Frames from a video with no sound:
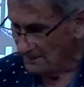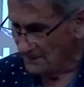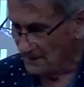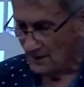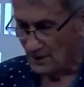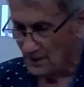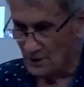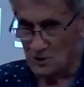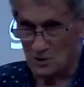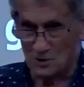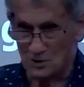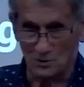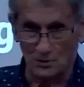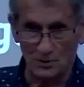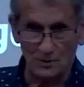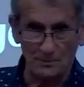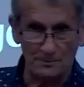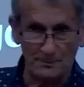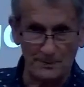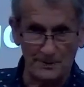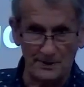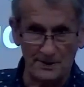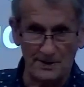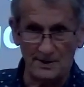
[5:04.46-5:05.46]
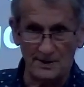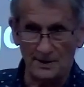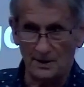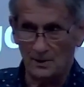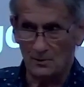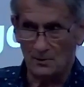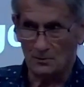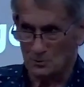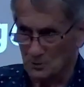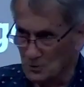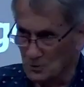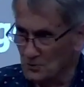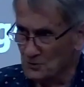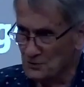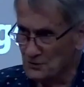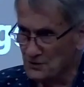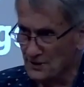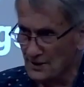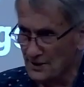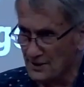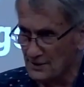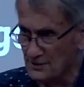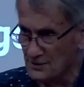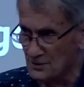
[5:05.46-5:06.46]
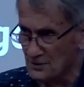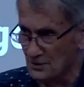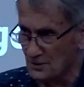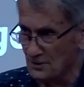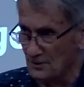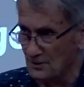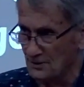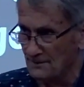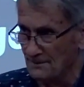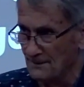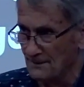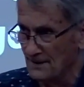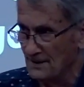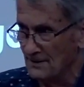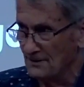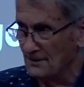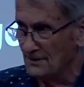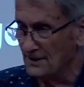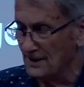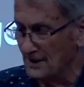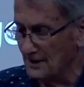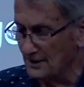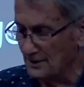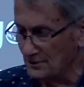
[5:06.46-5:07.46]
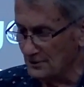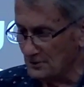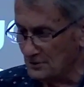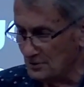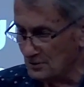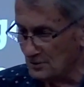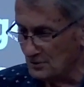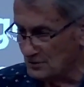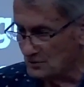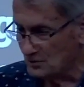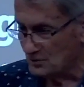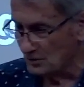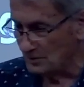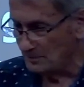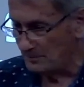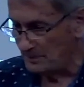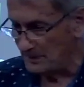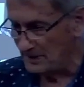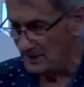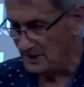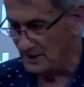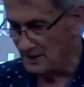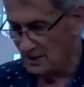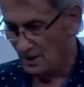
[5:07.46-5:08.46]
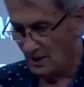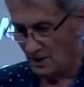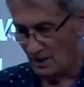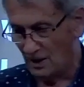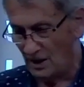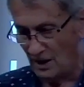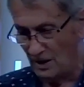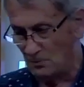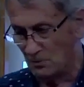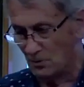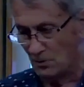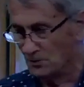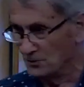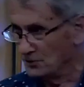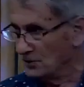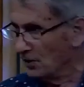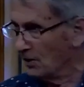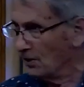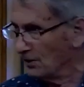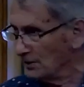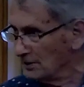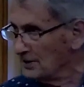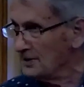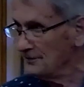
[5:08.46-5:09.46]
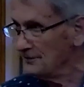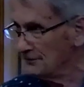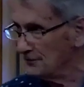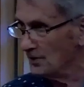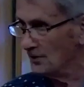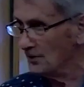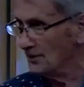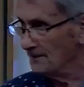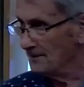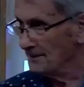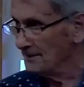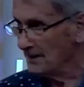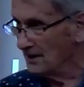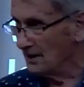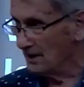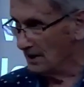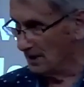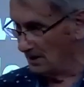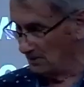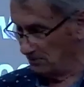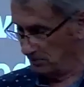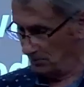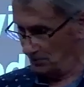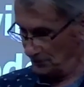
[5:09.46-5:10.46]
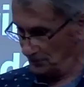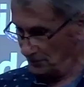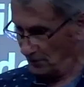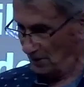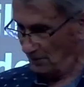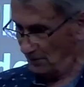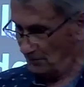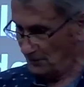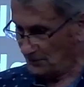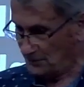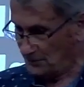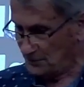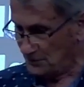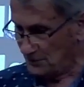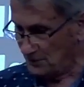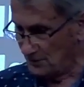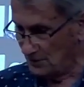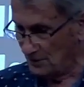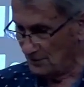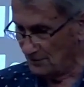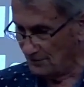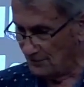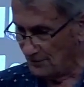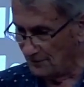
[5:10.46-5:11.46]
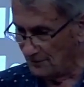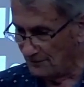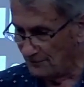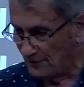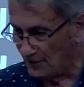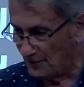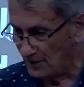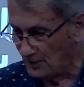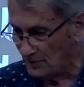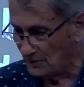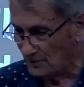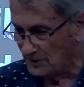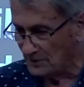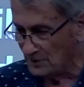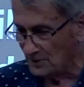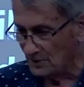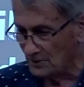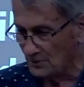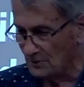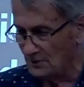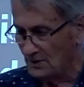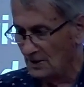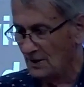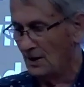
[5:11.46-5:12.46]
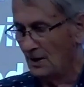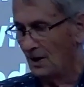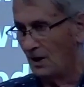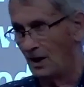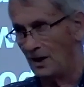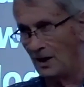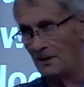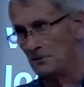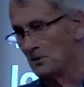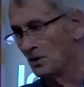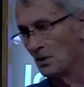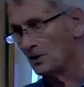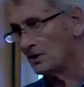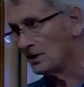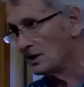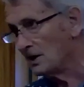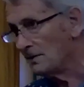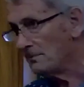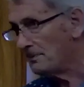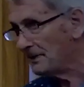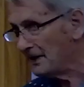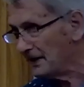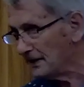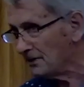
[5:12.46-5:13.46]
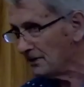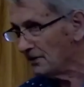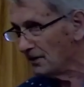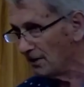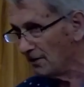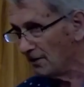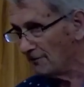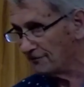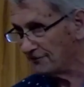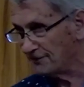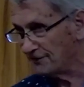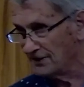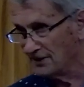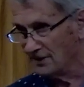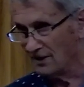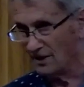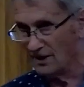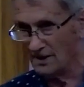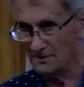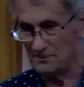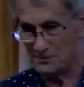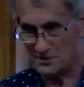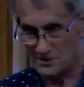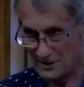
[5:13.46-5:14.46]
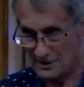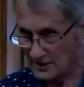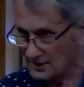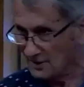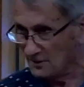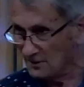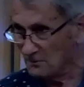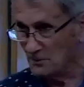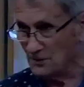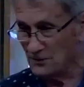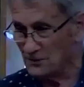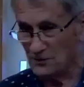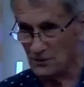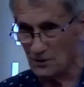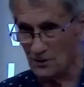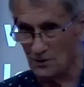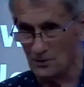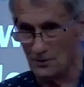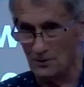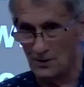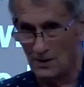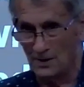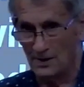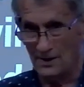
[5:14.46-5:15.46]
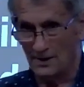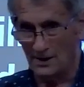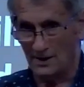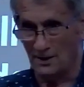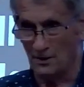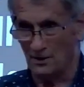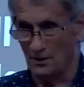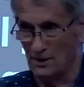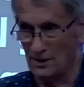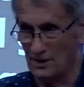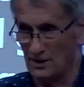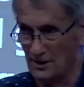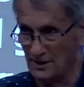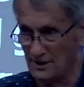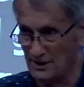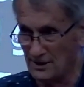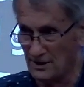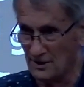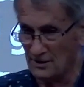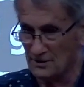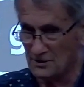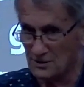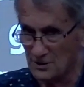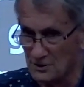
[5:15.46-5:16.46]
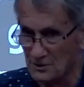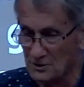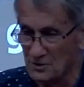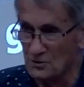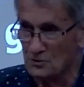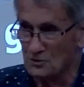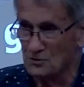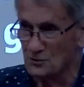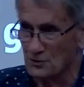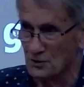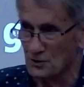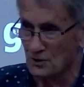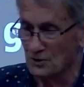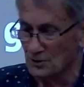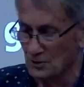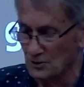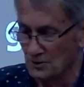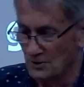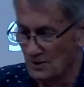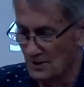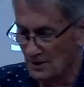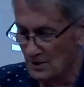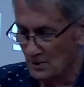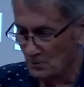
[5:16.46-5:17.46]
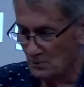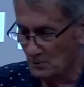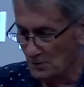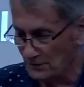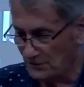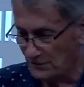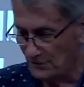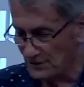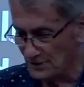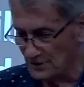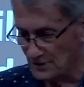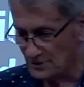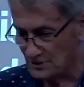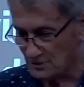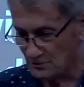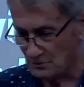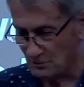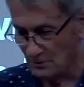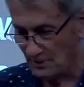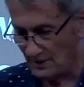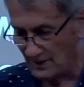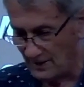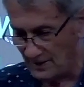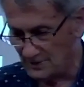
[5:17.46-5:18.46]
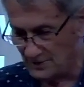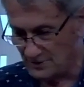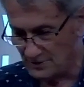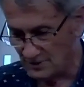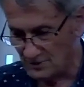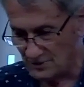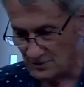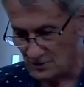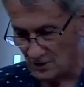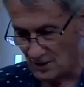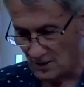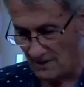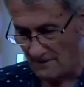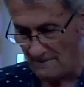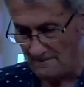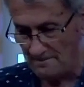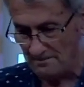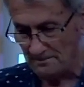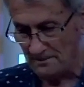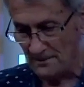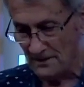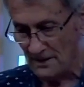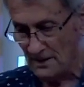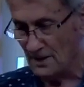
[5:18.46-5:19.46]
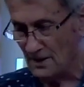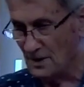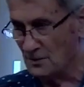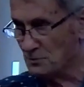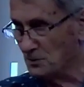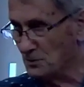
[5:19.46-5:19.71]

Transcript: it should be Ruth's attitude. The attitude should be, I will not leave you. I will not return from following you. I'm not going to back off. I'm sticking with you, and I'm going to continue through with this relationship. As we